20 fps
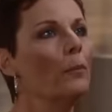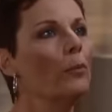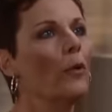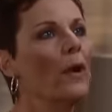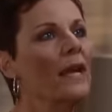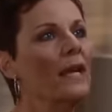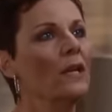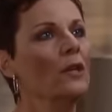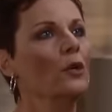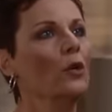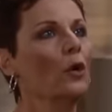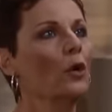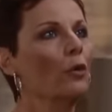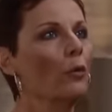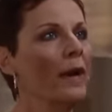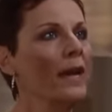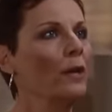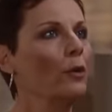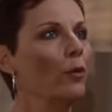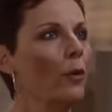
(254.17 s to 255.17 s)
break your
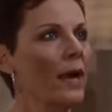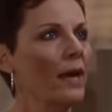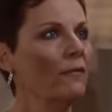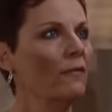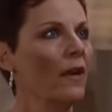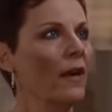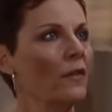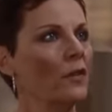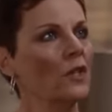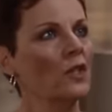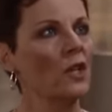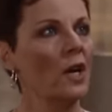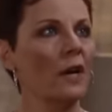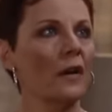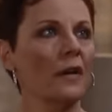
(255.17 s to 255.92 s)
great grandfather's